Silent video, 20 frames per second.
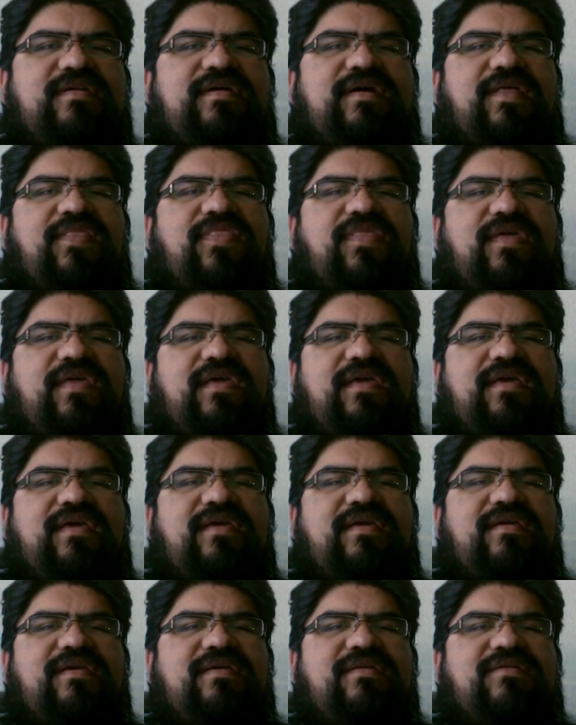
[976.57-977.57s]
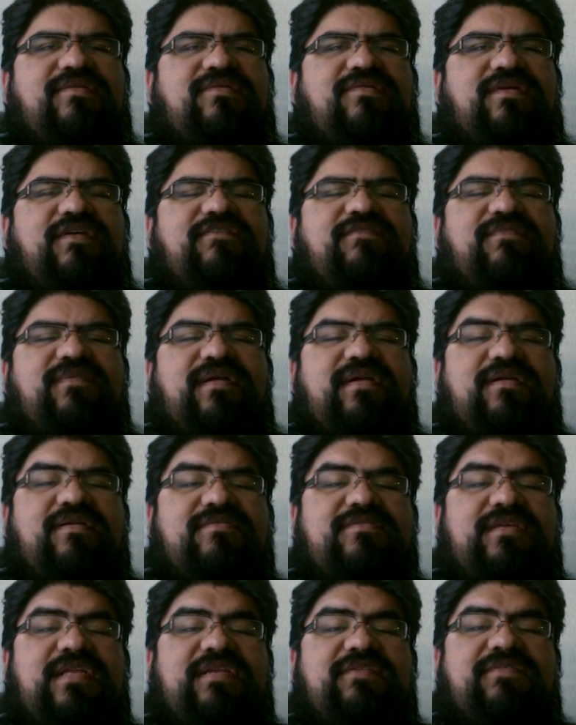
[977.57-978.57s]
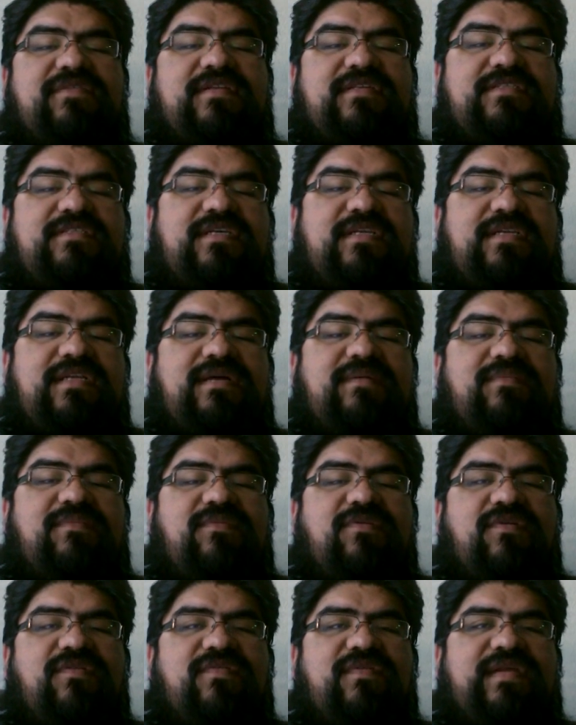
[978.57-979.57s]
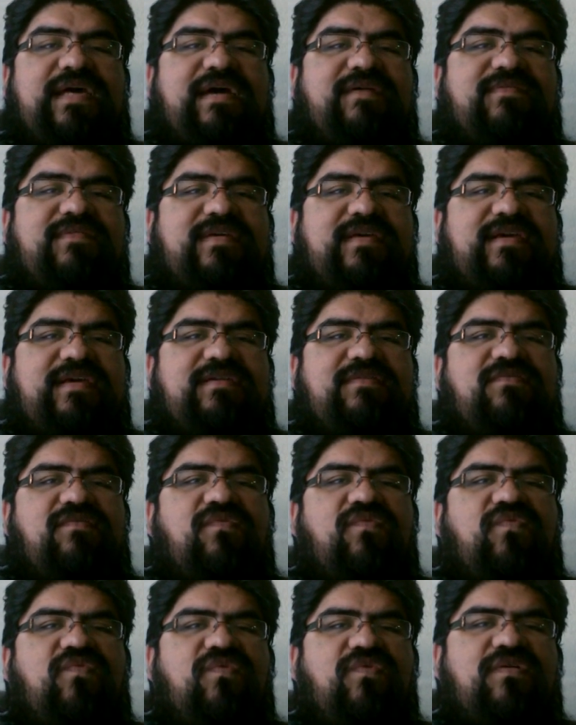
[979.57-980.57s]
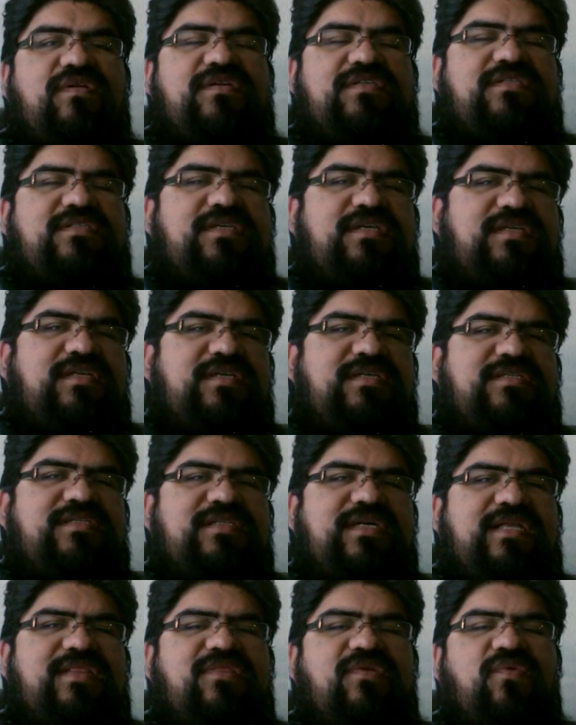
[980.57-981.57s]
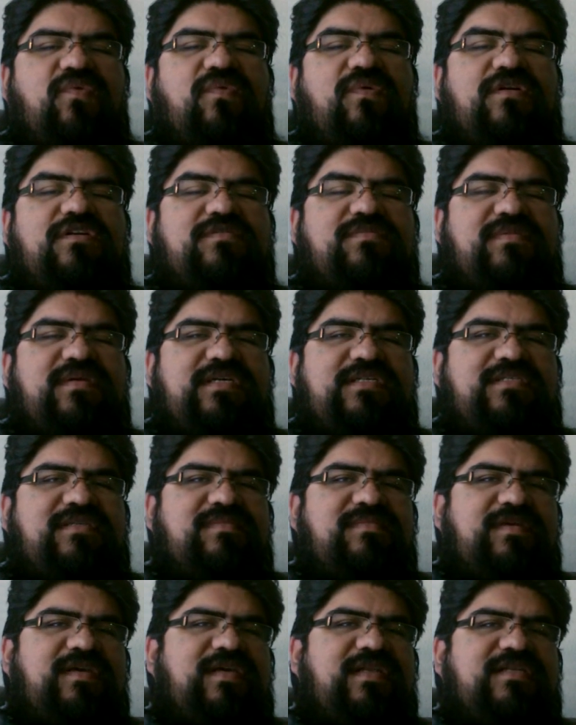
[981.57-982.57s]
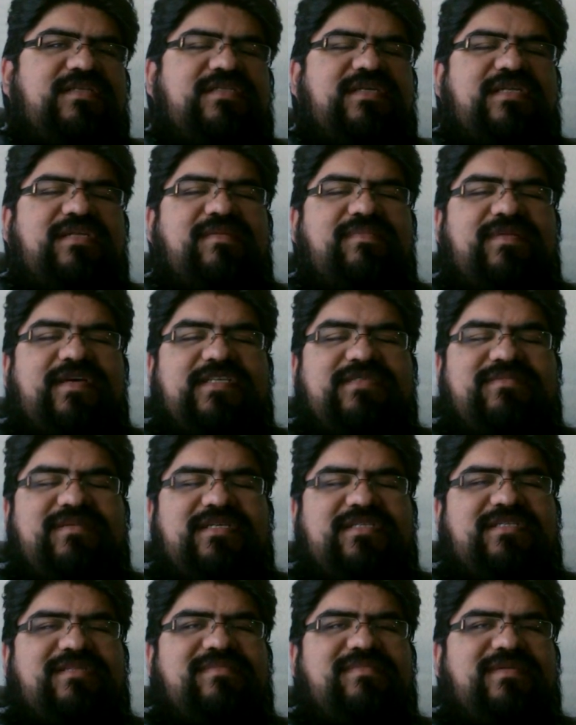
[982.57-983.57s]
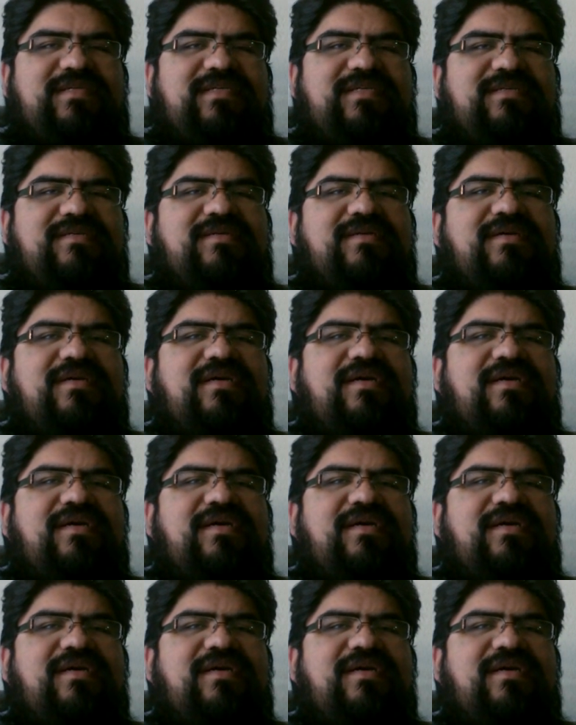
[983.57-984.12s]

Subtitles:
I think everybody knows I live in the city. I'm more of an advocate for a city. It's not the worst place to be, and it's not the best place to be